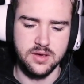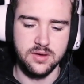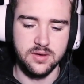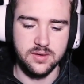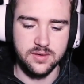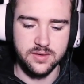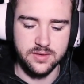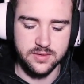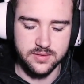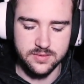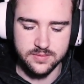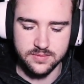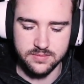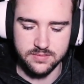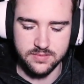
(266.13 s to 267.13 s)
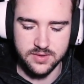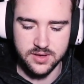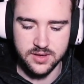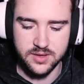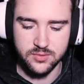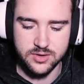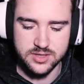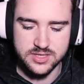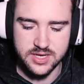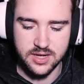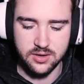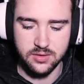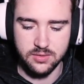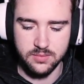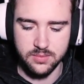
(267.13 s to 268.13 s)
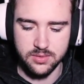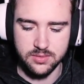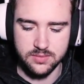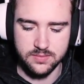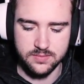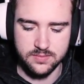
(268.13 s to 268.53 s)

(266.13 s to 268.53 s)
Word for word: Oh, he wants help.